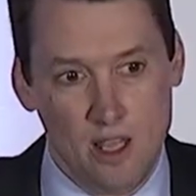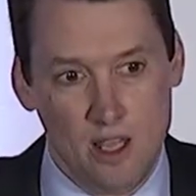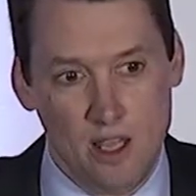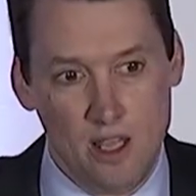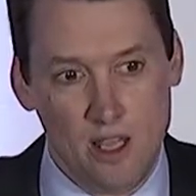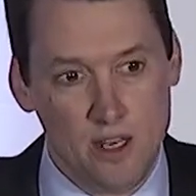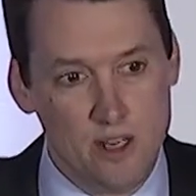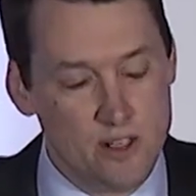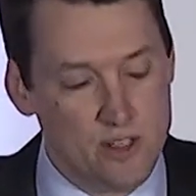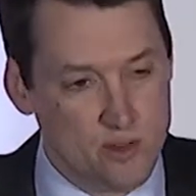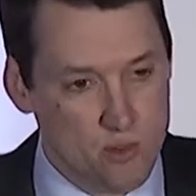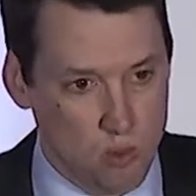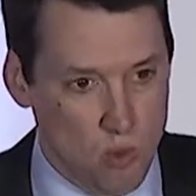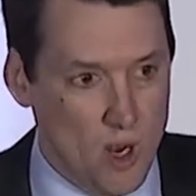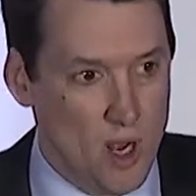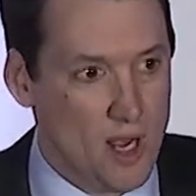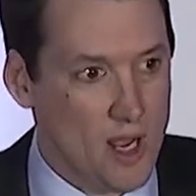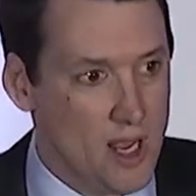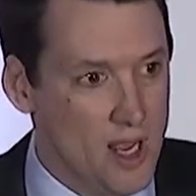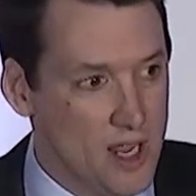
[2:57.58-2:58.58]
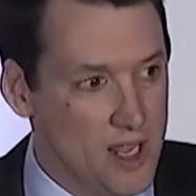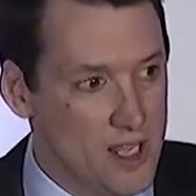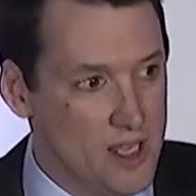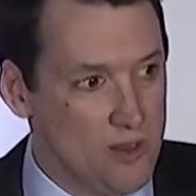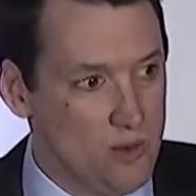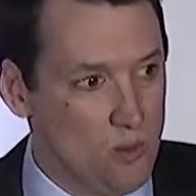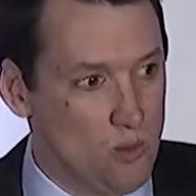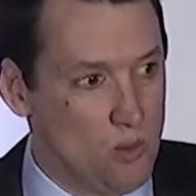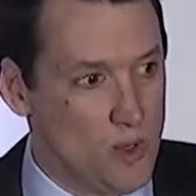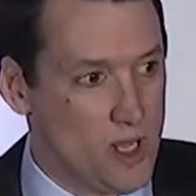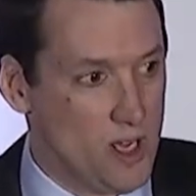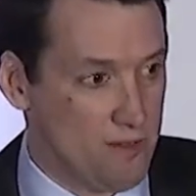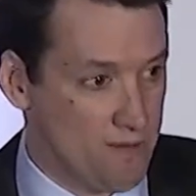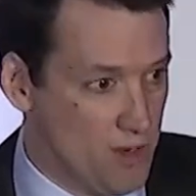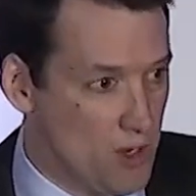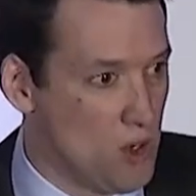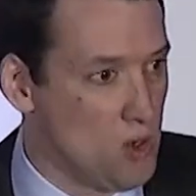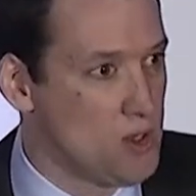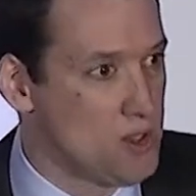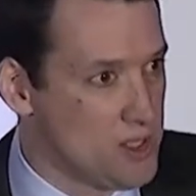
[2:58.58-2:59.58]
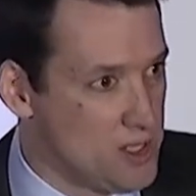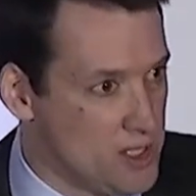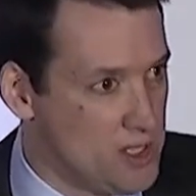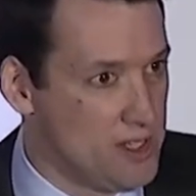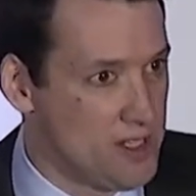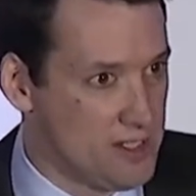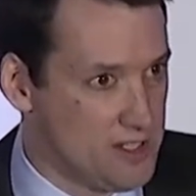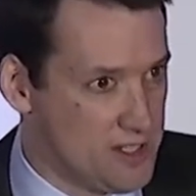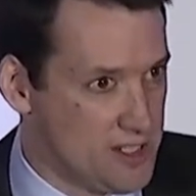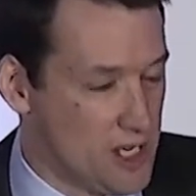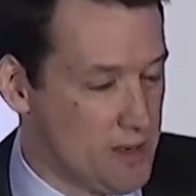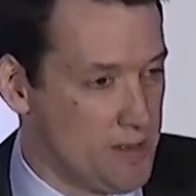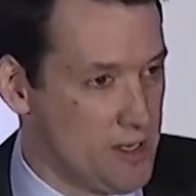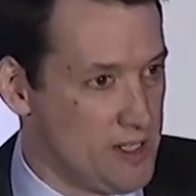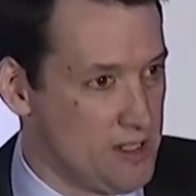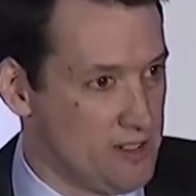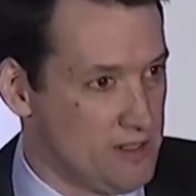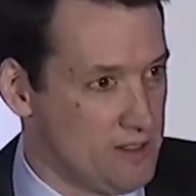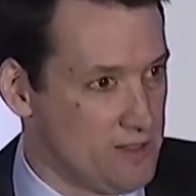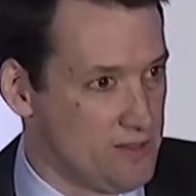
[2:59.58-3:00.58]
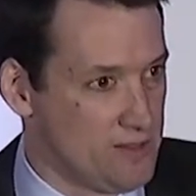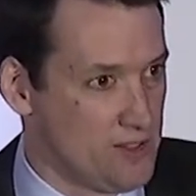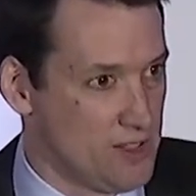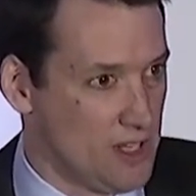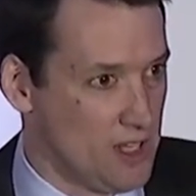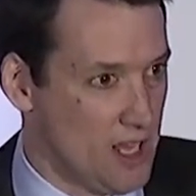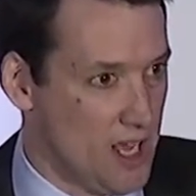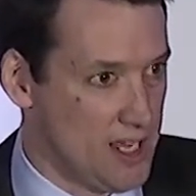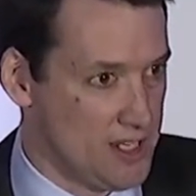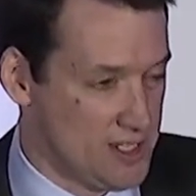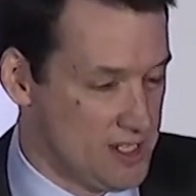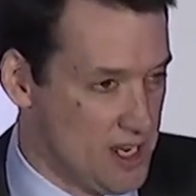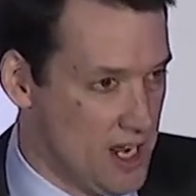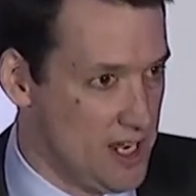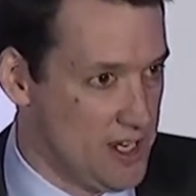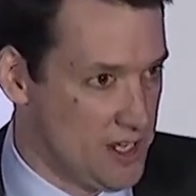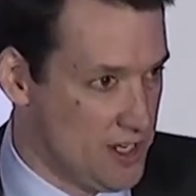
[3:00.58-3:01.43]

It is why we have hosted this summit for the last 9